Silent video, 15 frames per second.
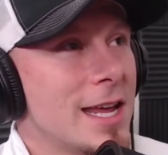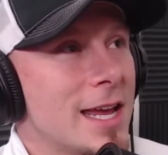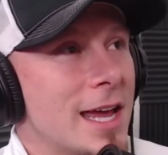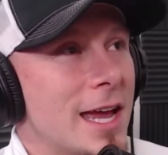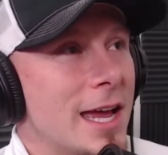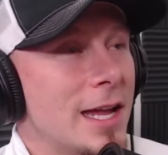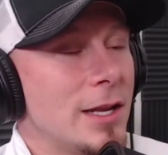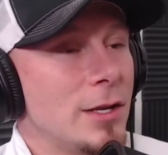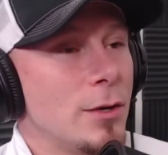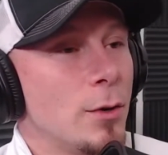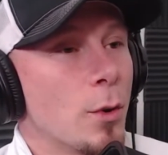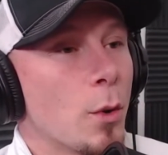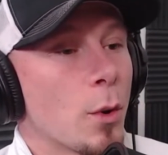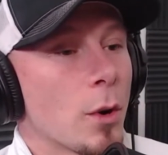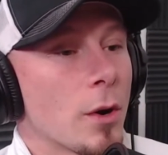and
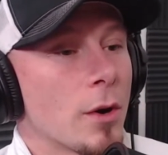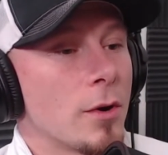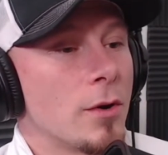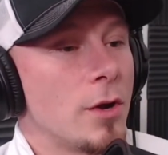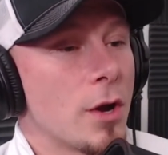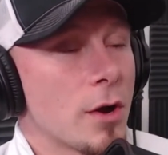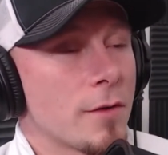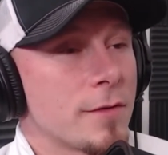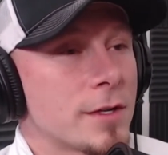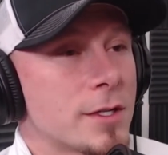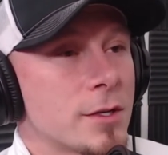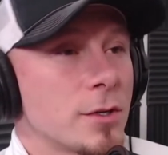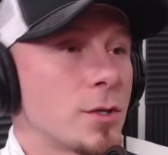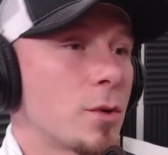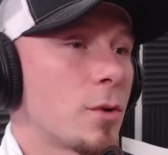you're
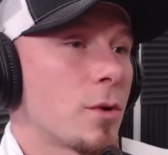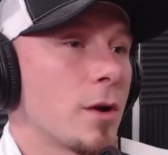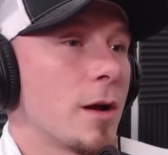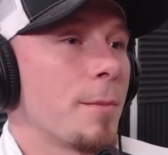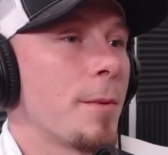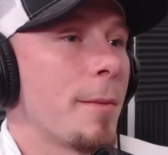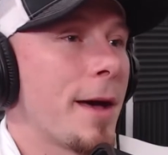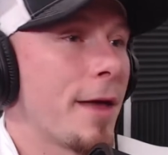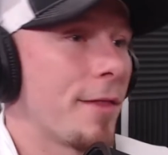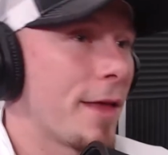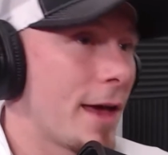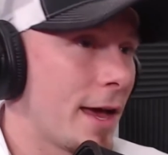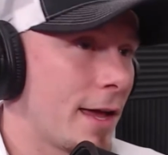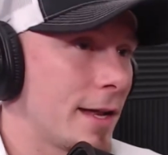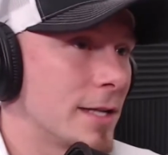nervous or tore up about that,